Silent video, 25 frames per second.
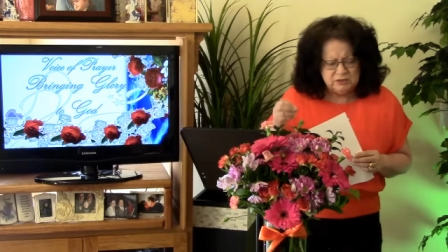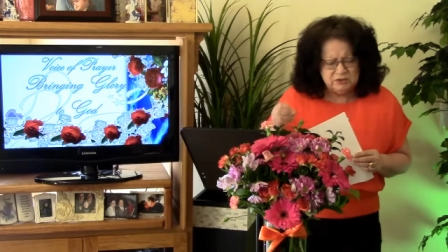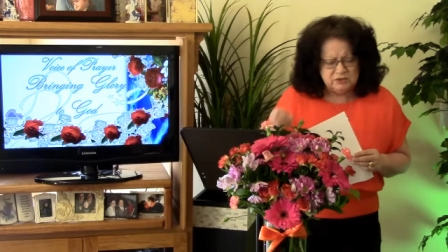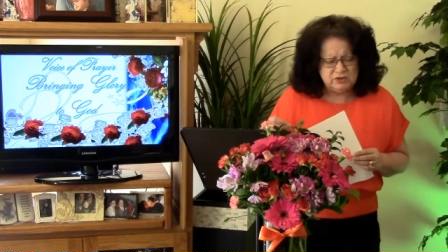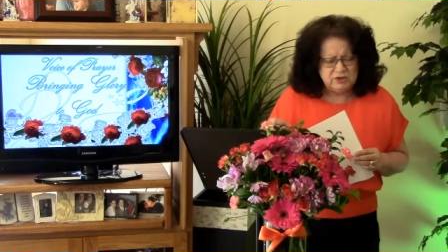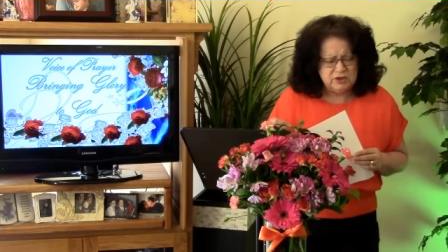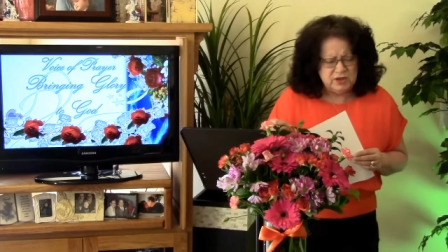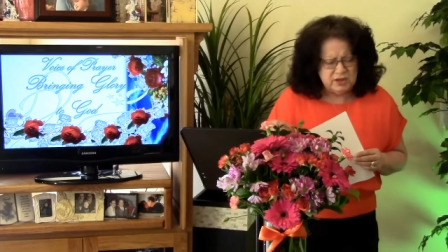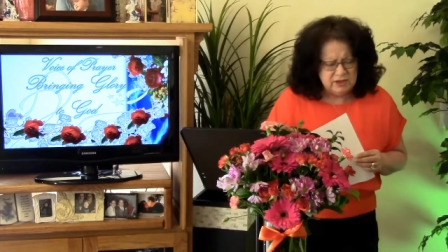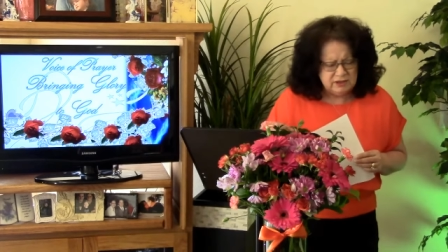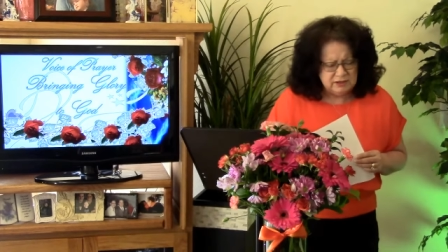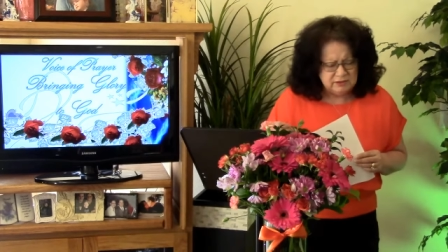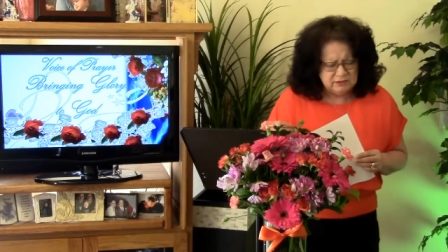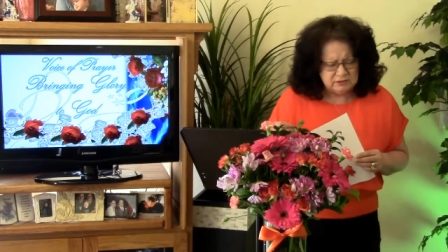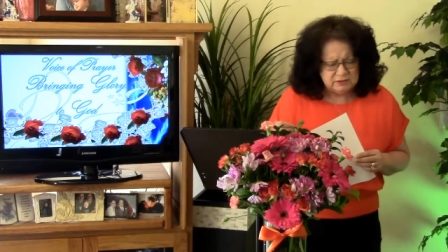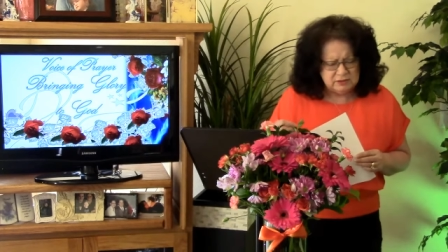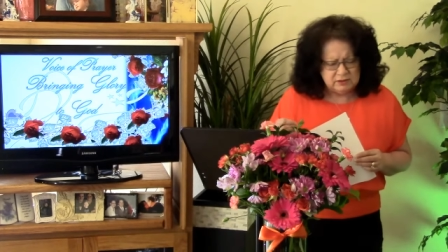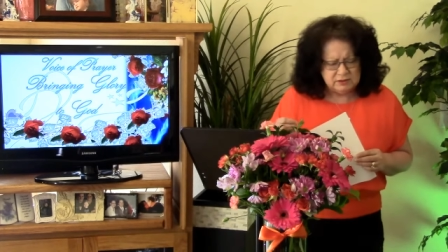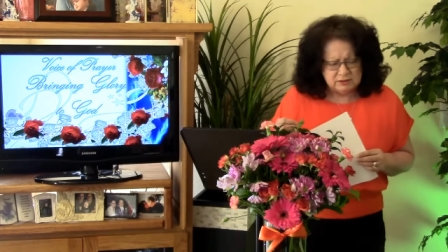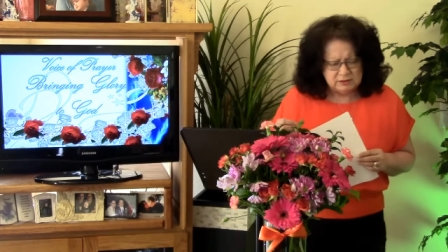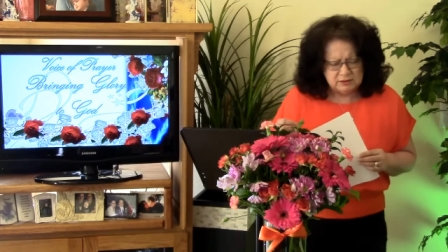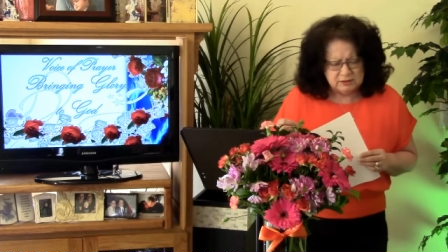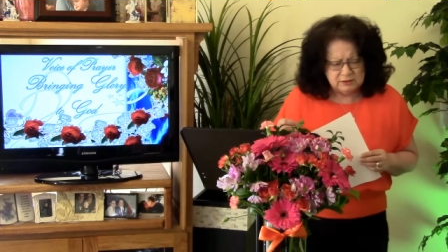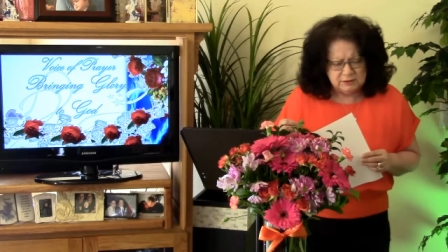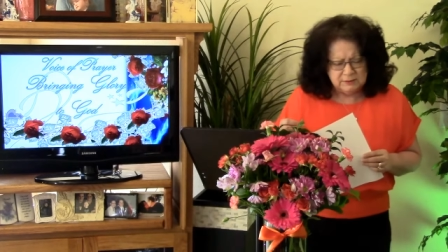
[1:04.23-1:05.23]

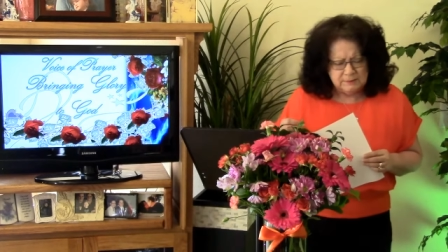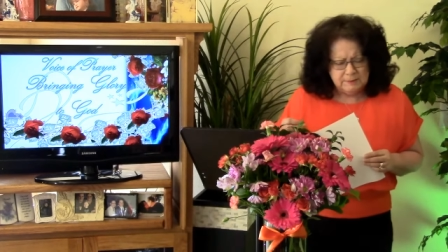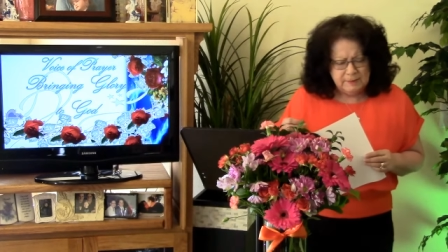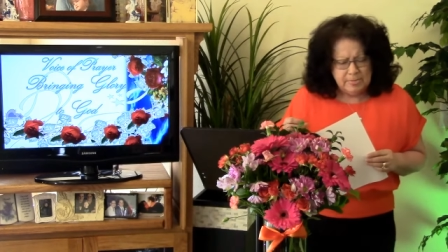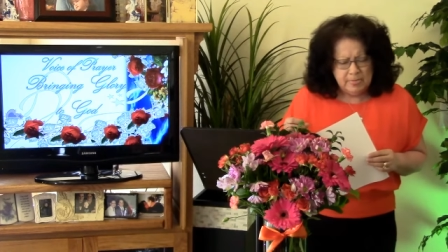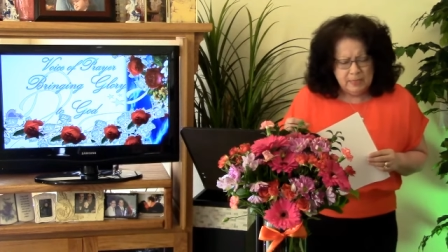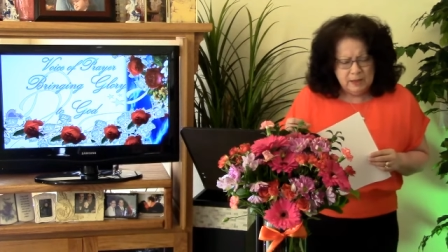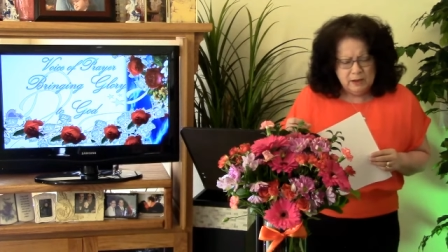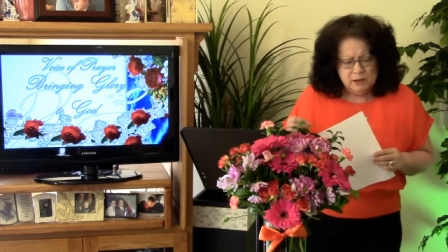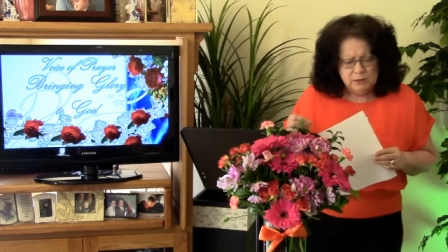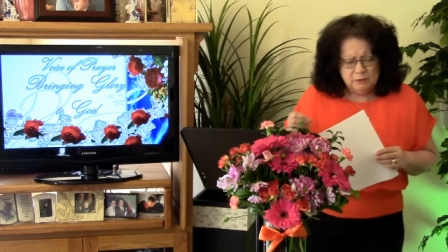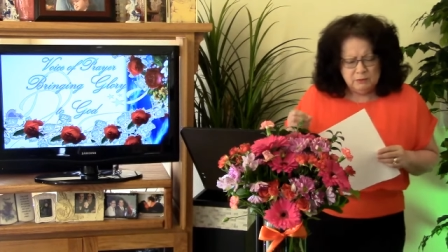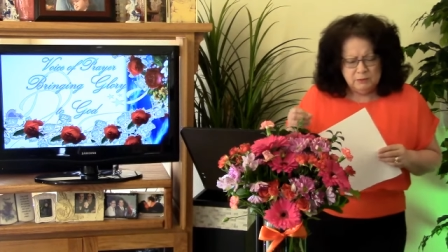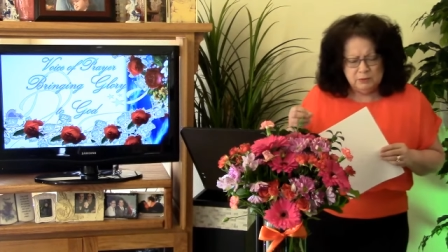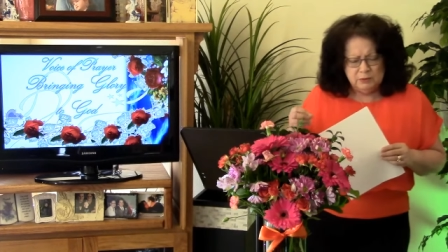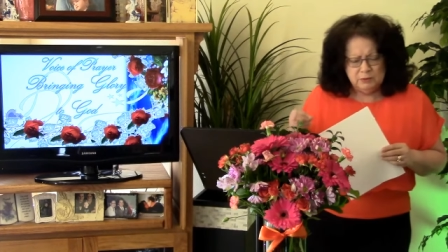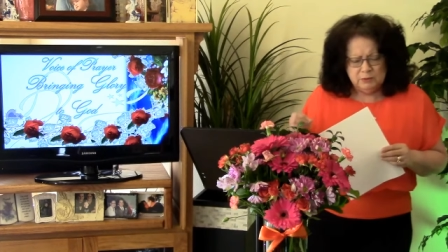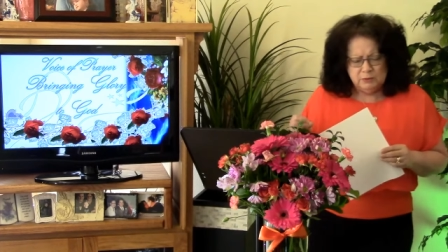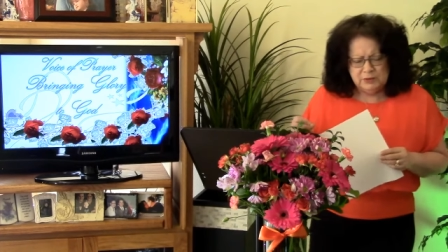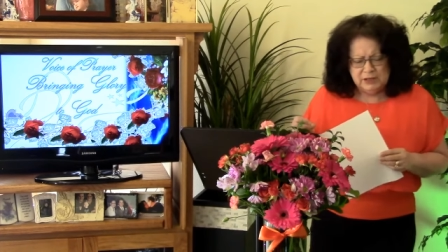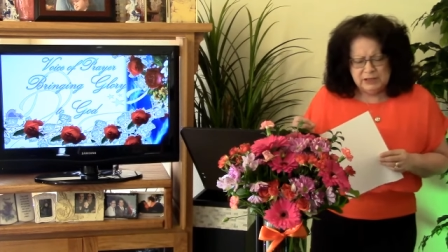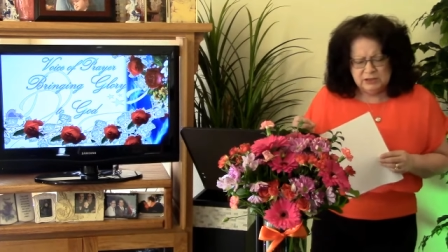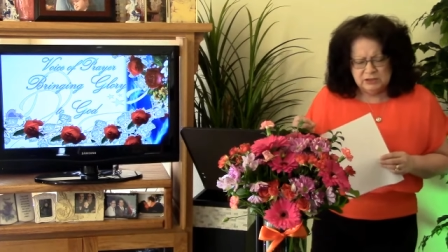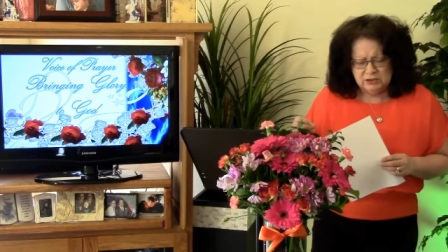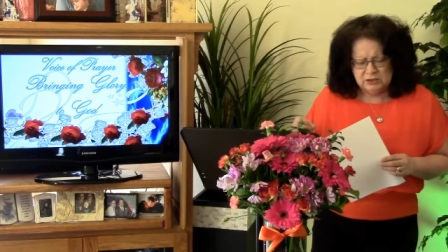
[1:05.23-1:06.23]
Jesus. We're
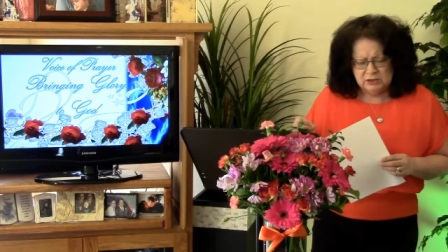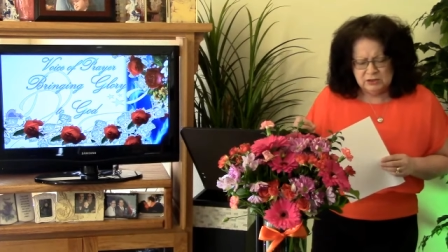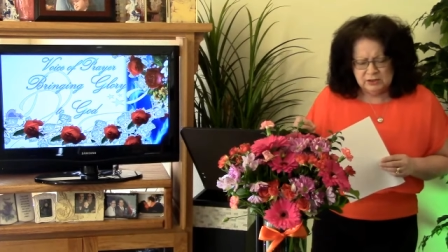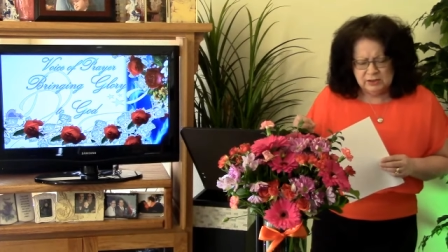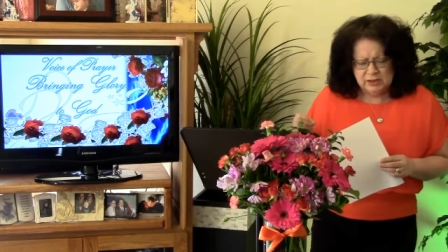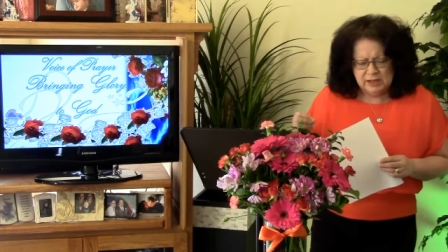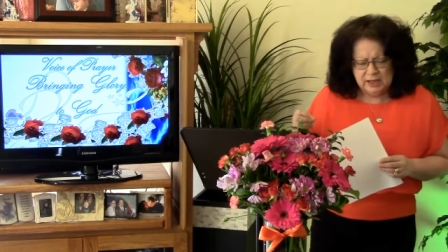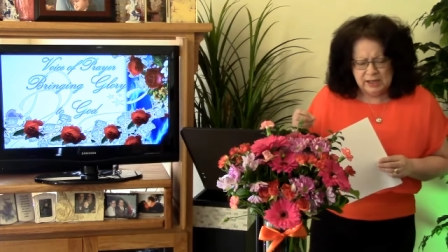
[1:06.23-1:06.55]
rich in